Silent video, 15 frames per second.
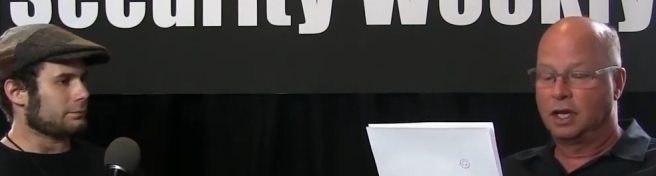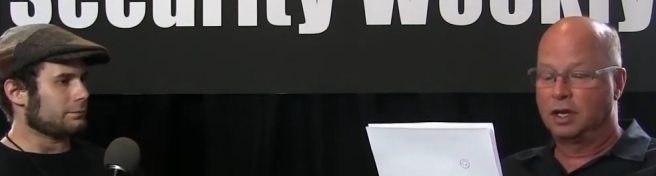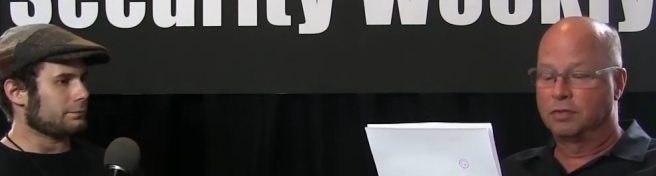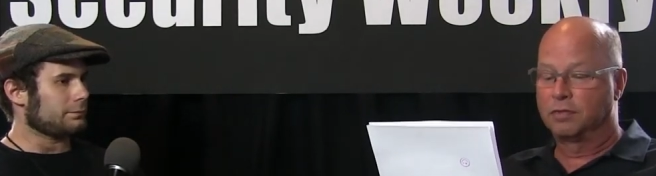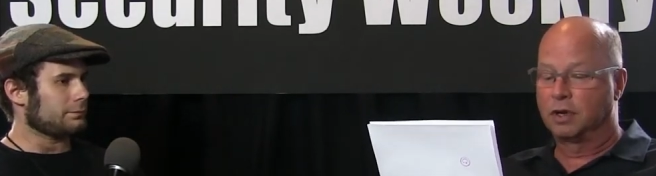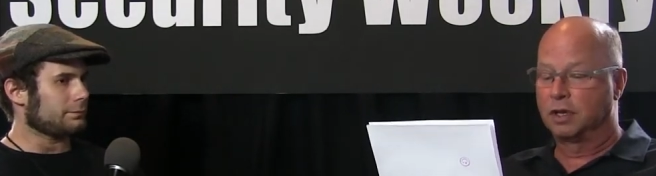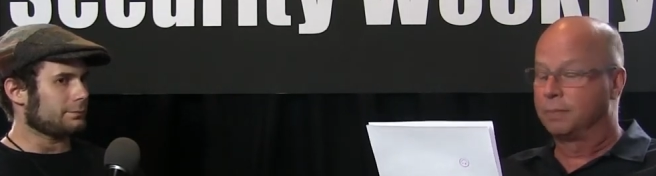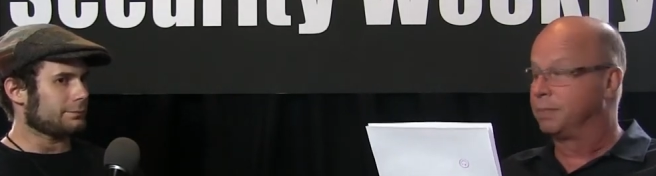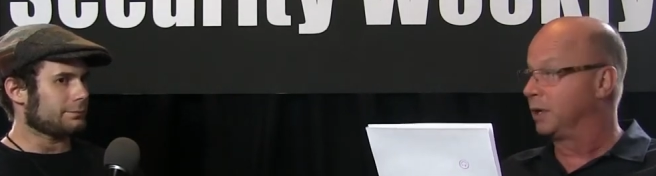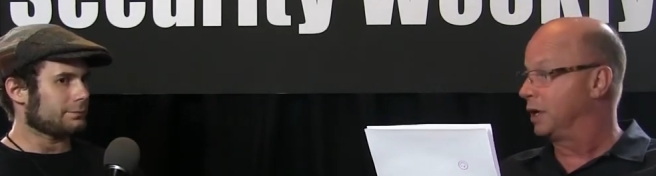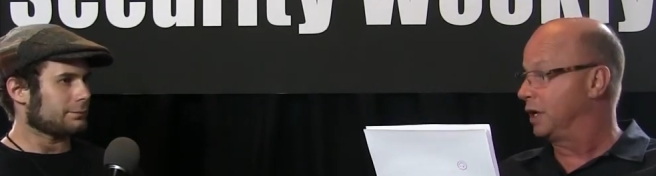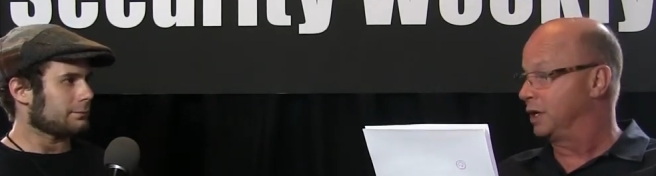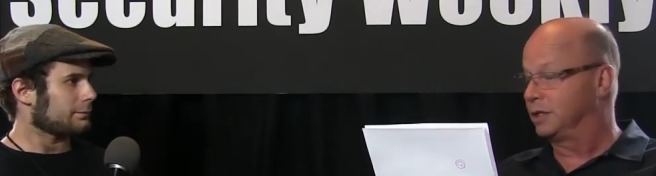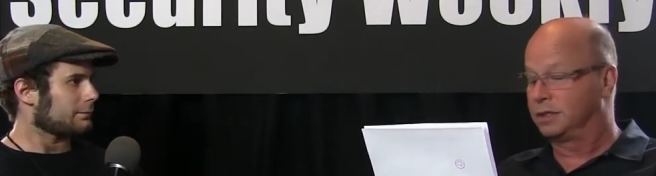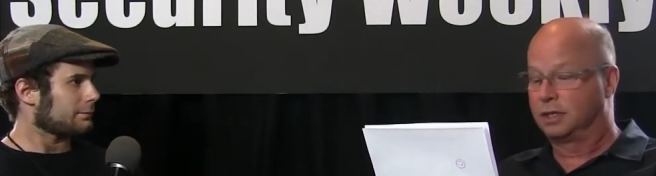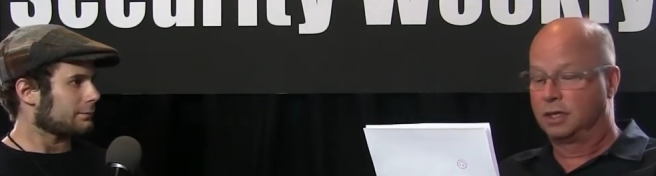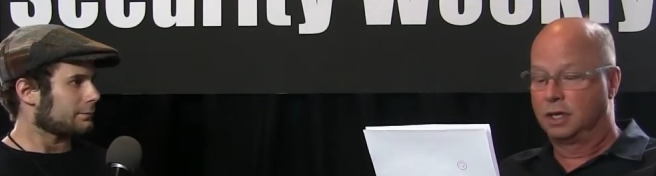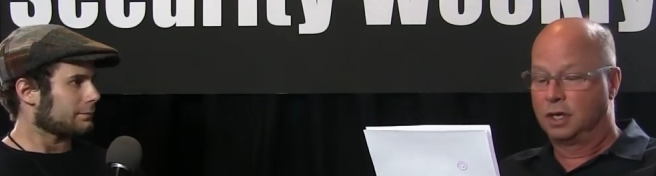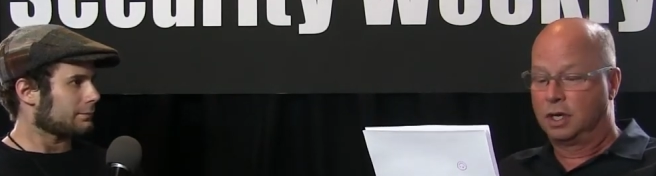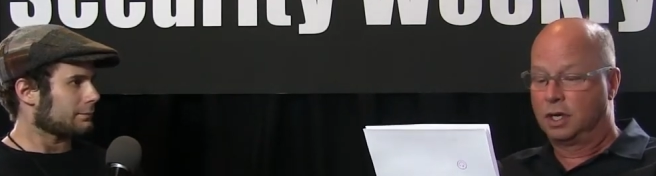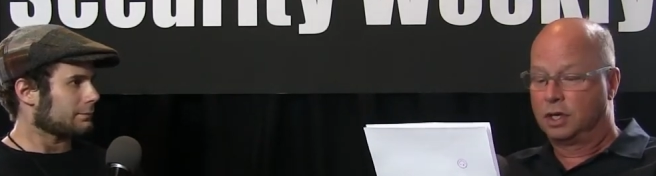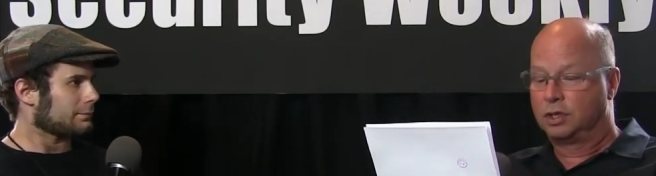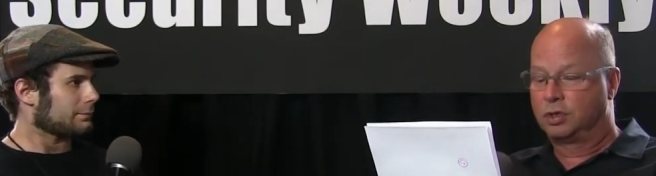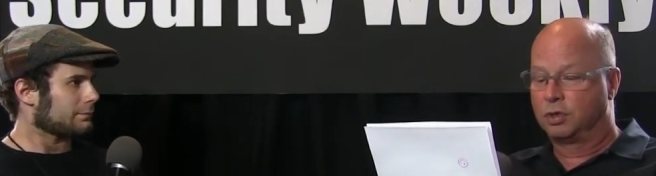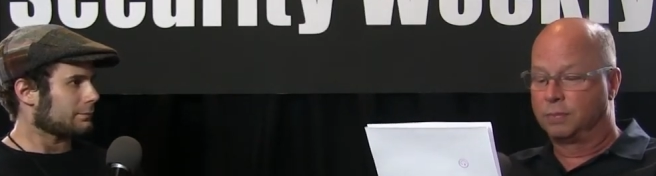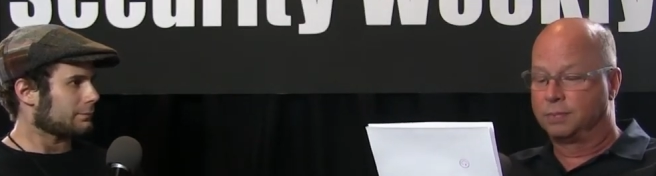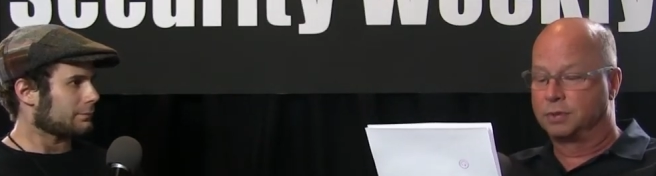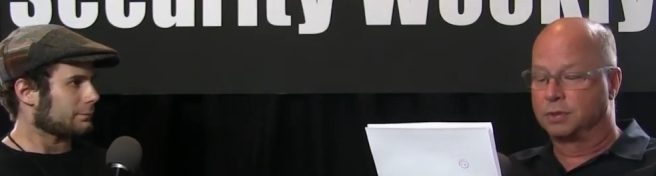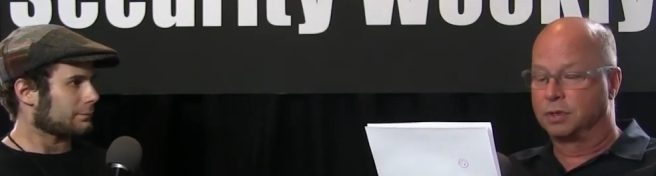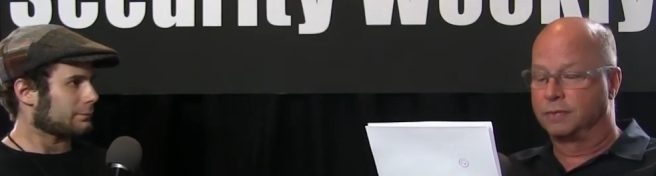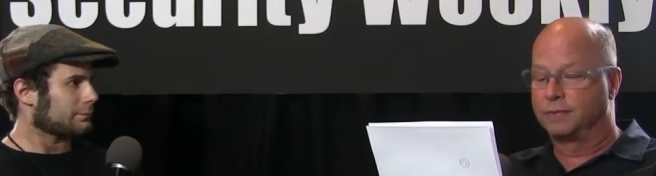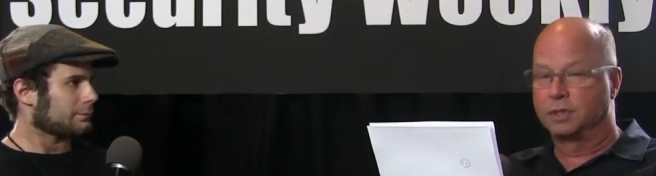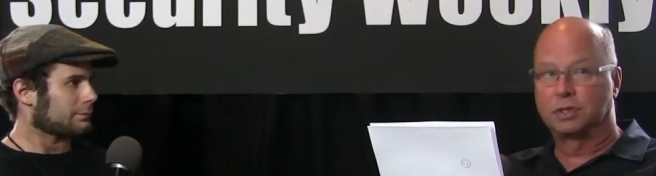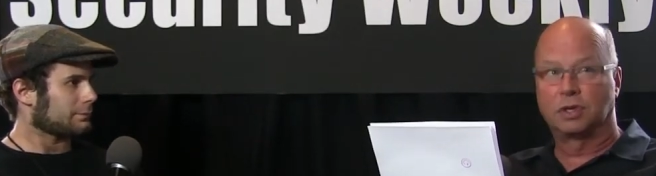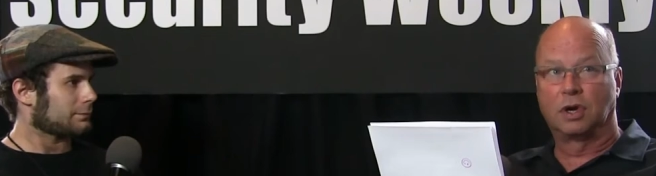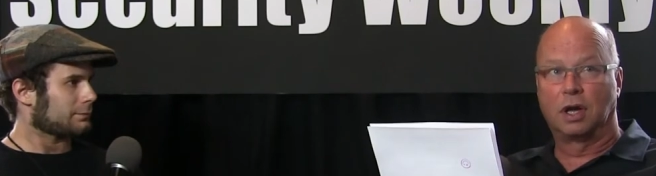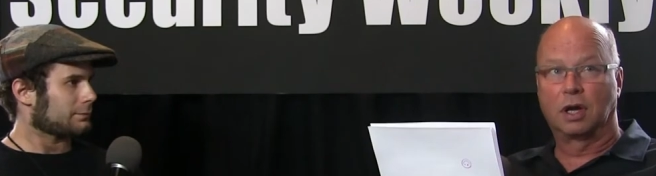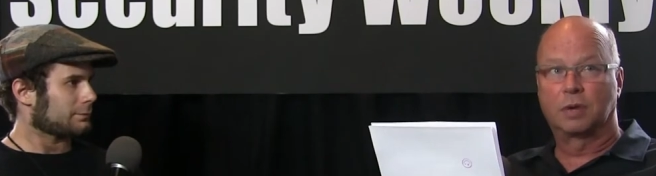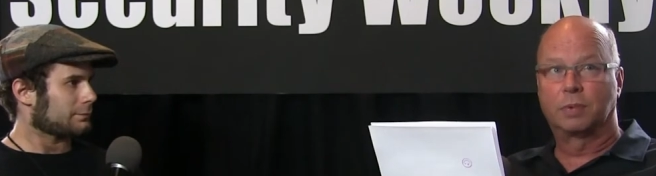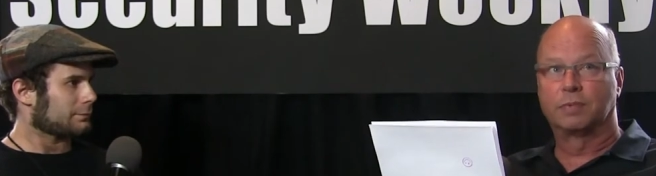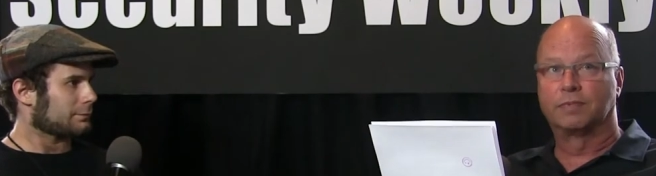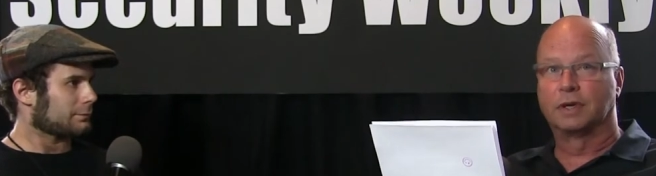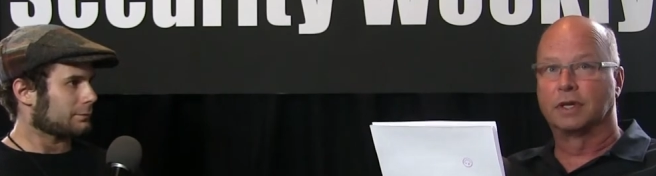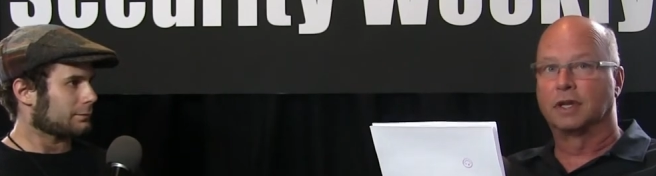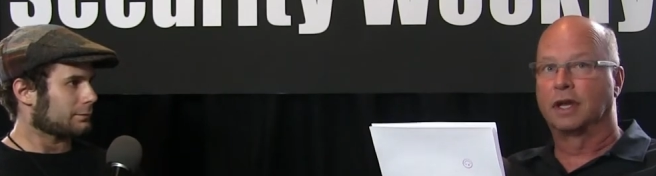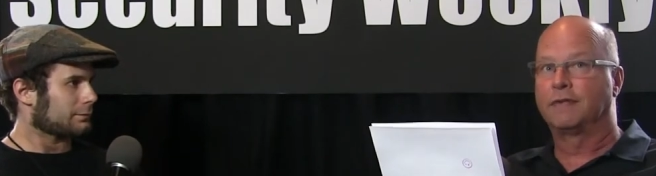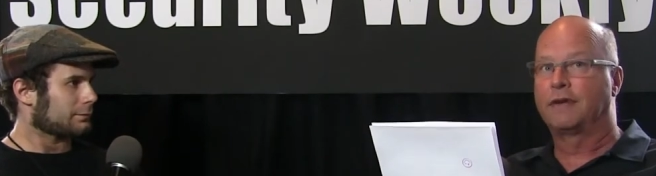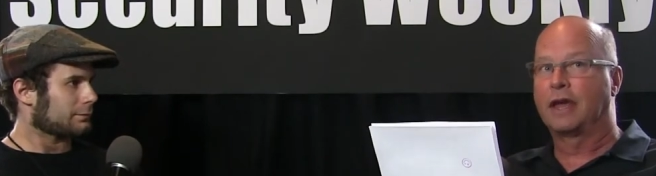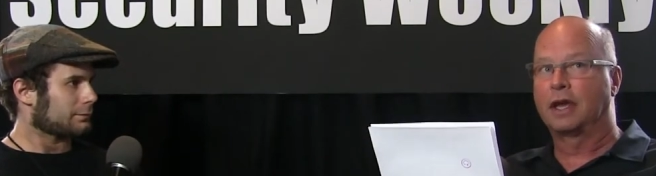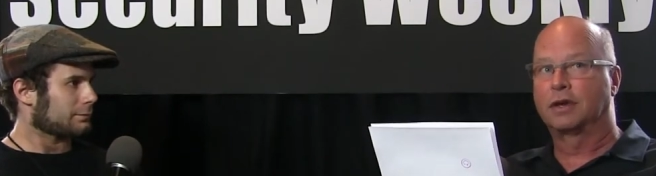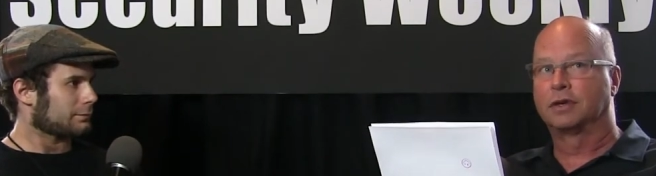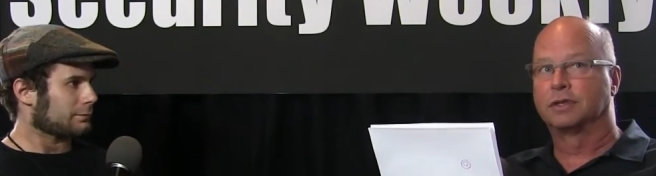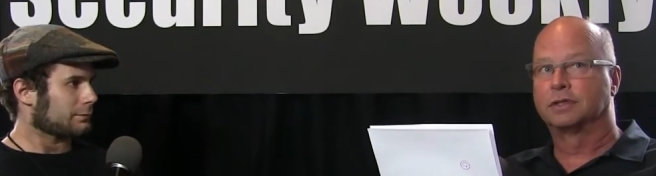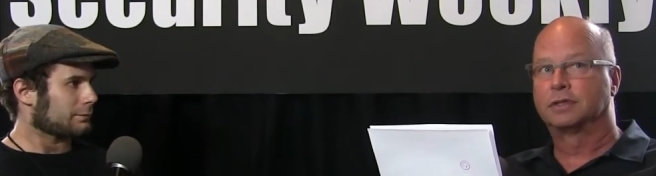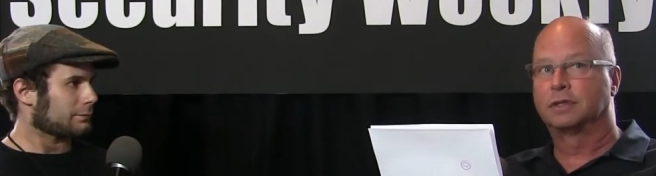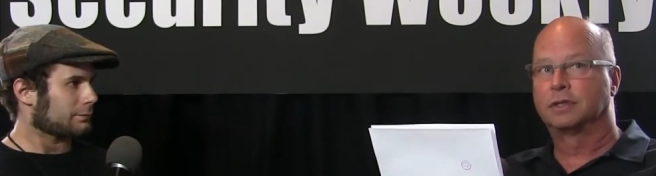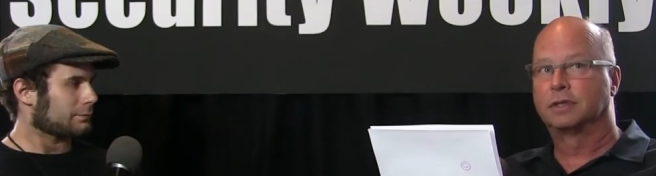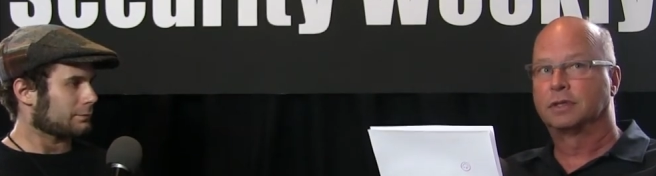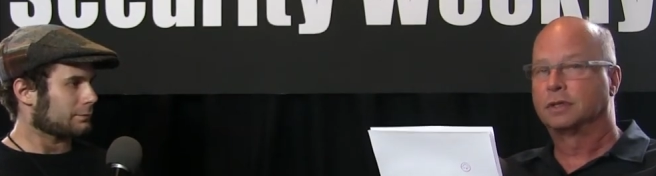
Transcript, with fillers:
Speaker 1: in rollerblades to observe and talk with real life hackers.